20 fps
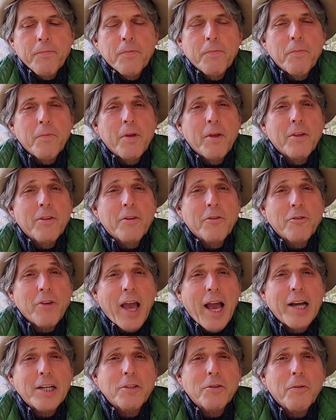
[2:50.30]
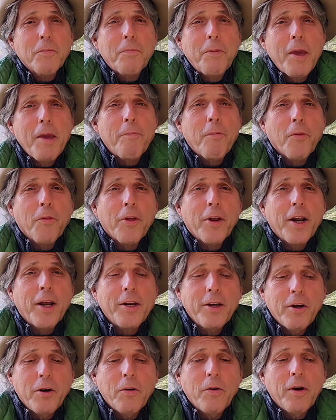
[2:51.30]
There's actual people that I
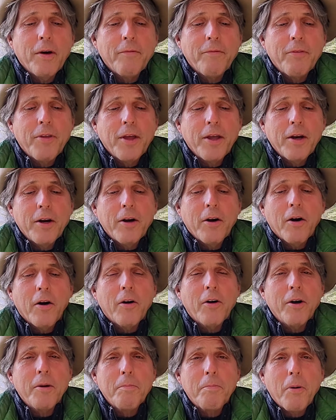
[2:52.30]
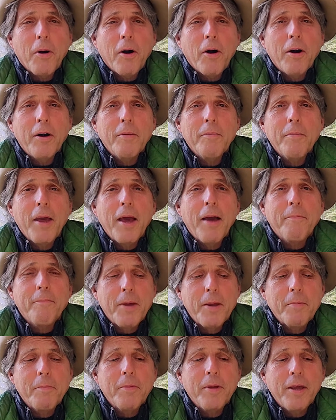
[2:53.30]
know of that are in part have
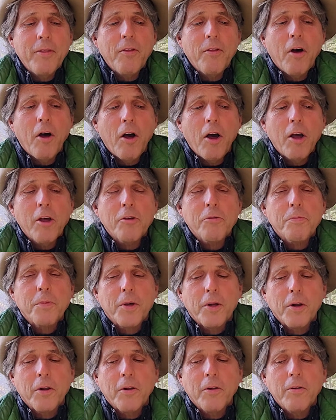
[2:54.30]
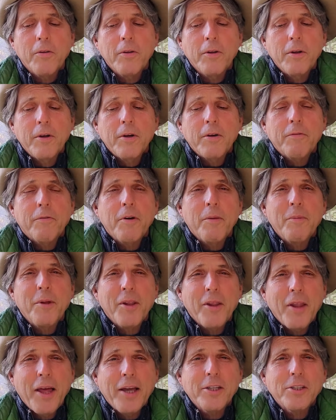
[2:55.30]
been in the hospital from
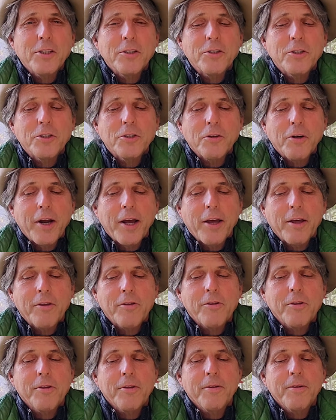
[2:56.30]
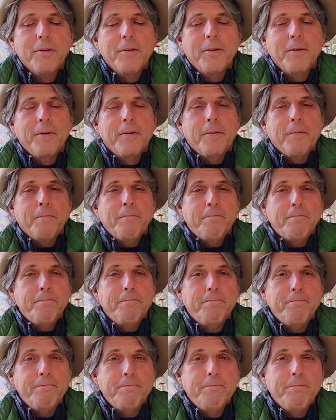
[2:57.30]
election stress.
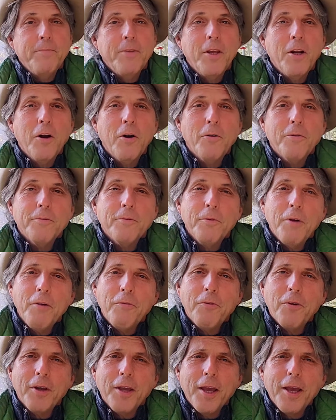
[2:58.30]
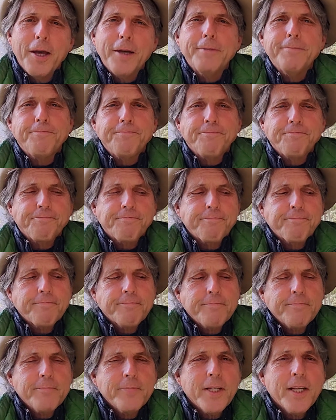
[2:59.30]
You know, we forget
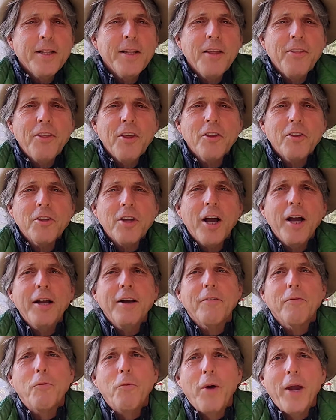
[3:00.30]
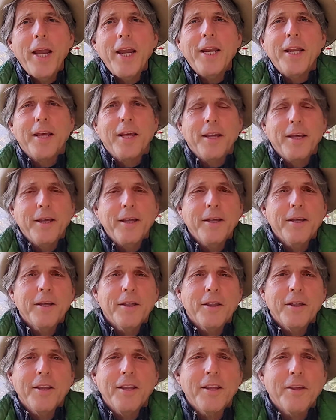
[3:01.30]
that this kind of
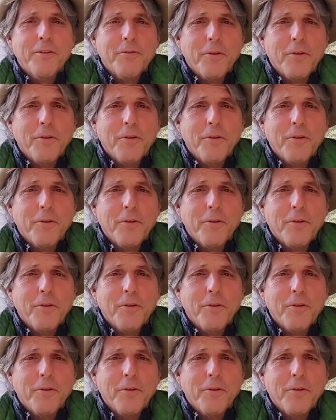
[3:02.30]
waiting, as far